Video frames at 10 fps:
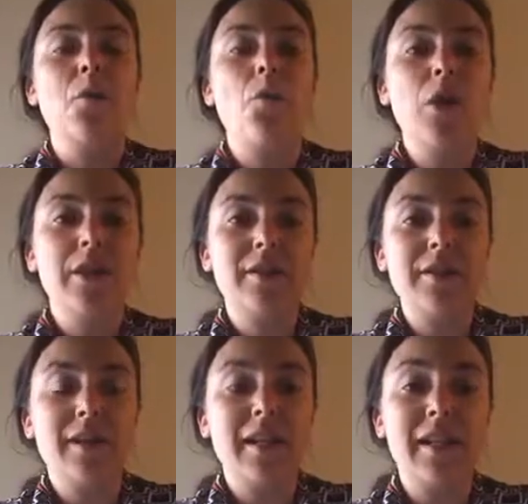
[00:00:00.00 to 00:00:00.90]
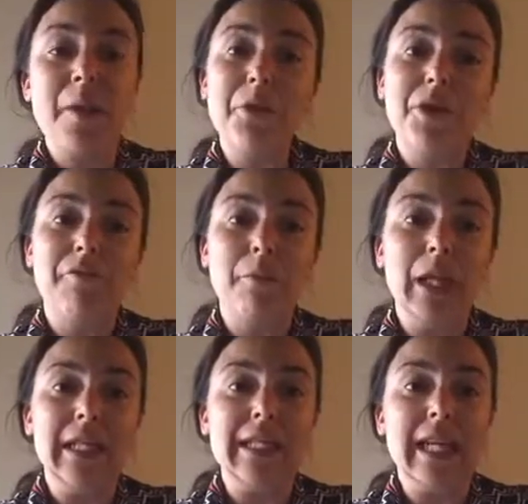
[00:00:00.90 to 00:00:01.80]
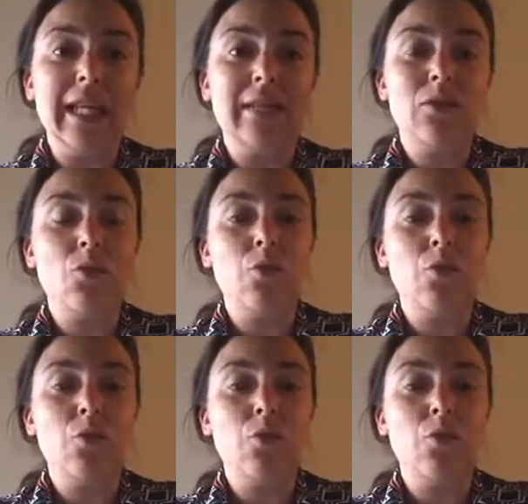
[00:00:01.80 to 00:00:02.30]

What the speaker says: what collaborative means is